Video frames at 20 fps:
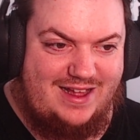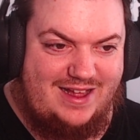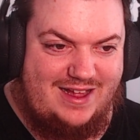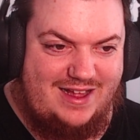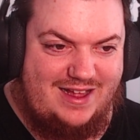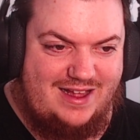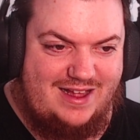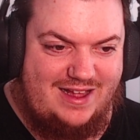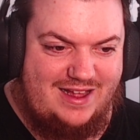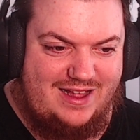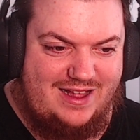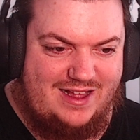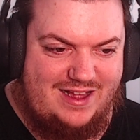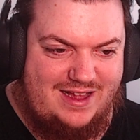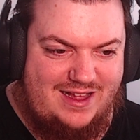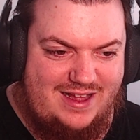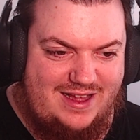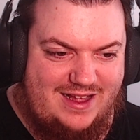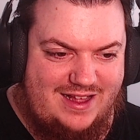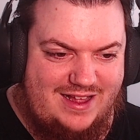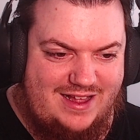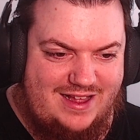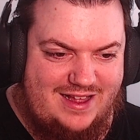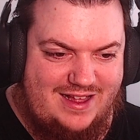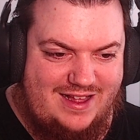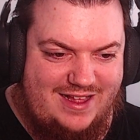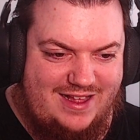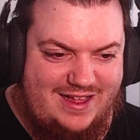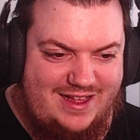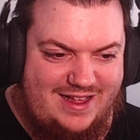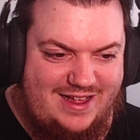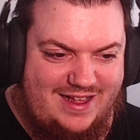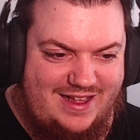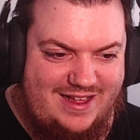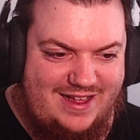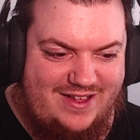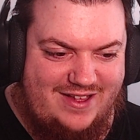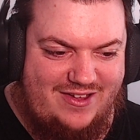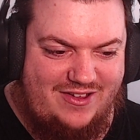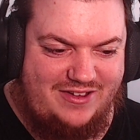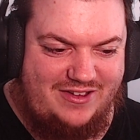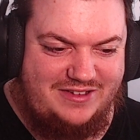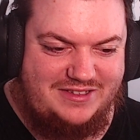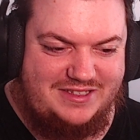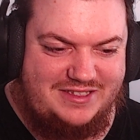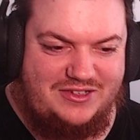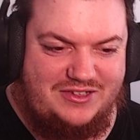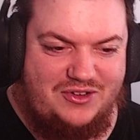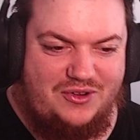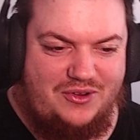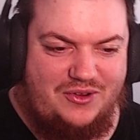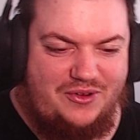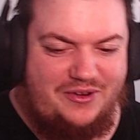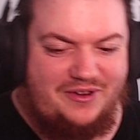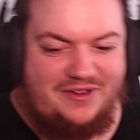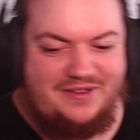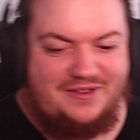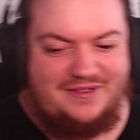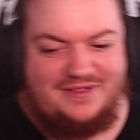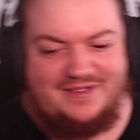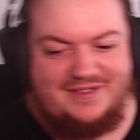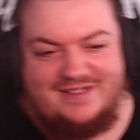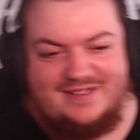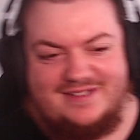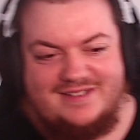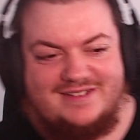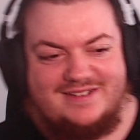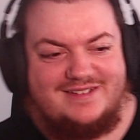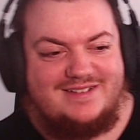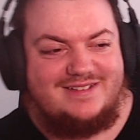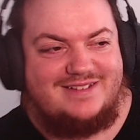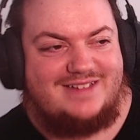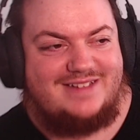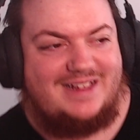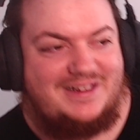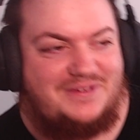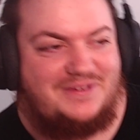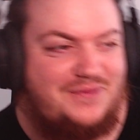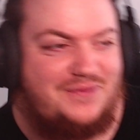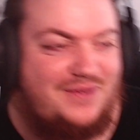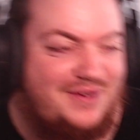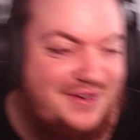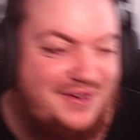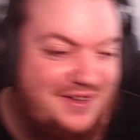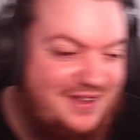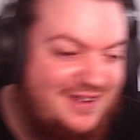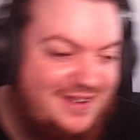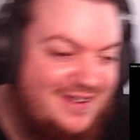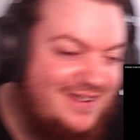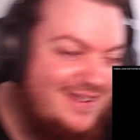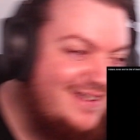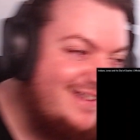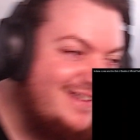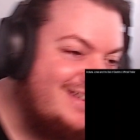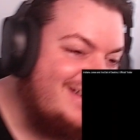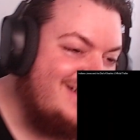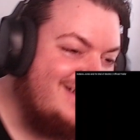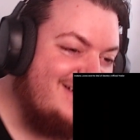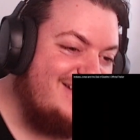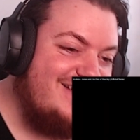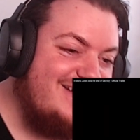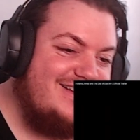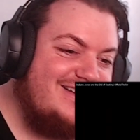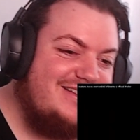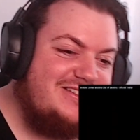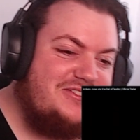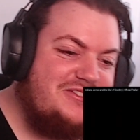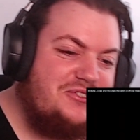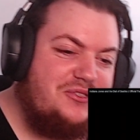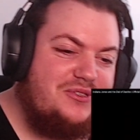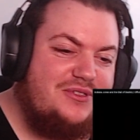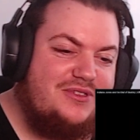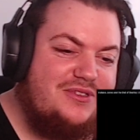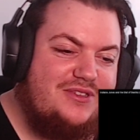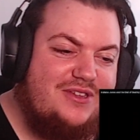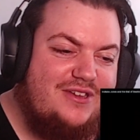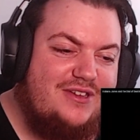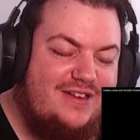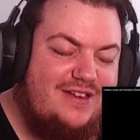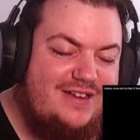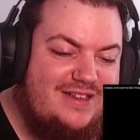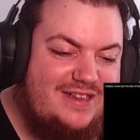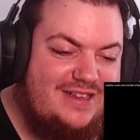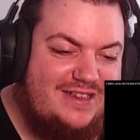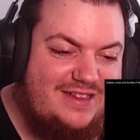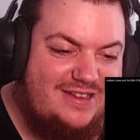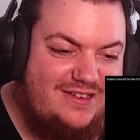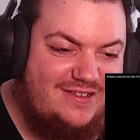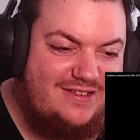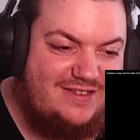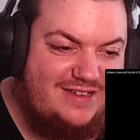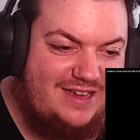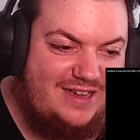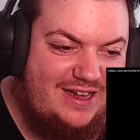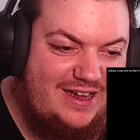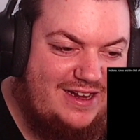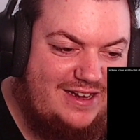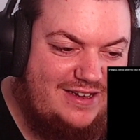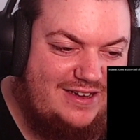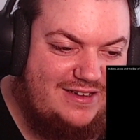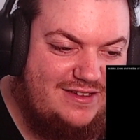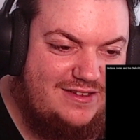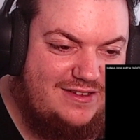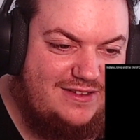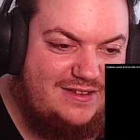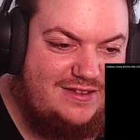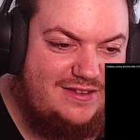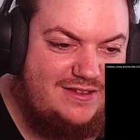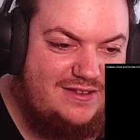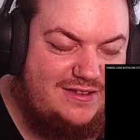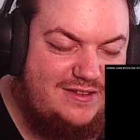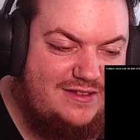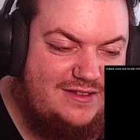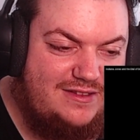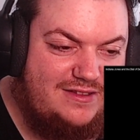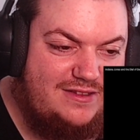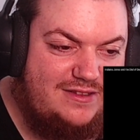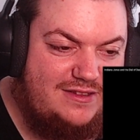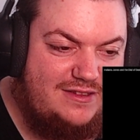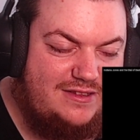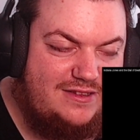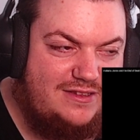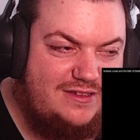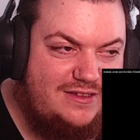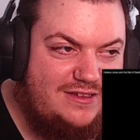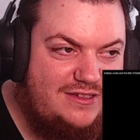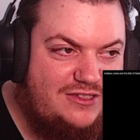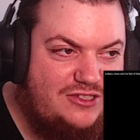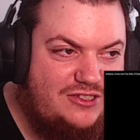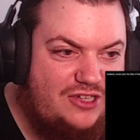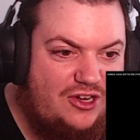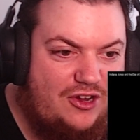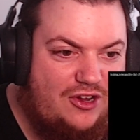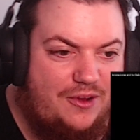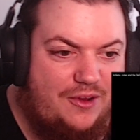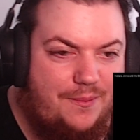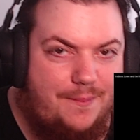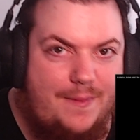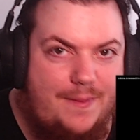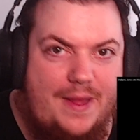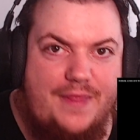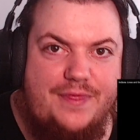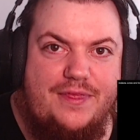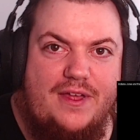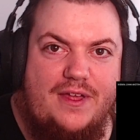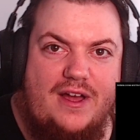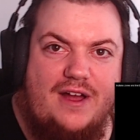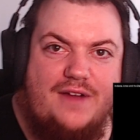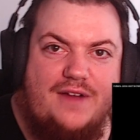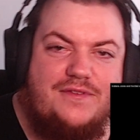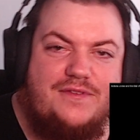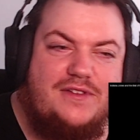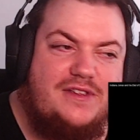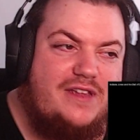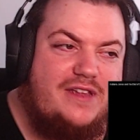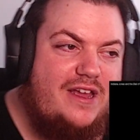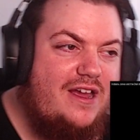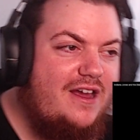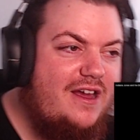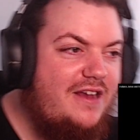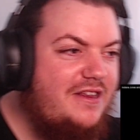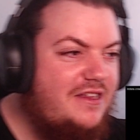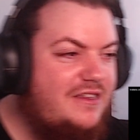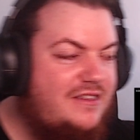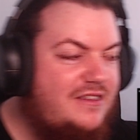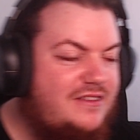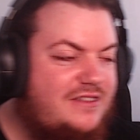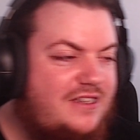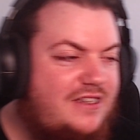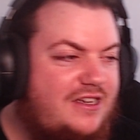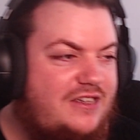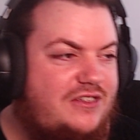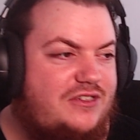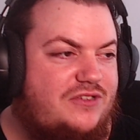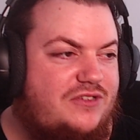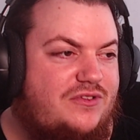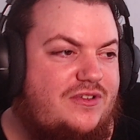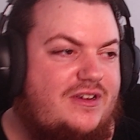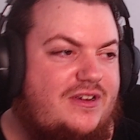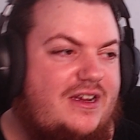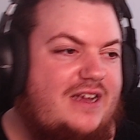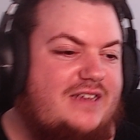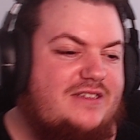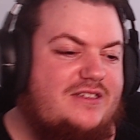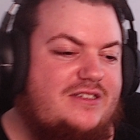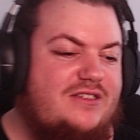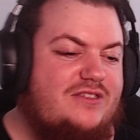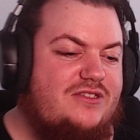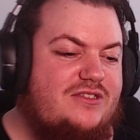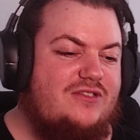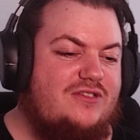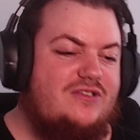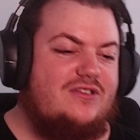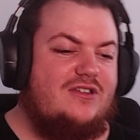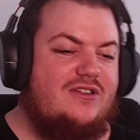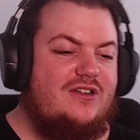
Oh, he's a donor. That's funny. June thirtieth, okay. So a month after Guardians that I just reacted to.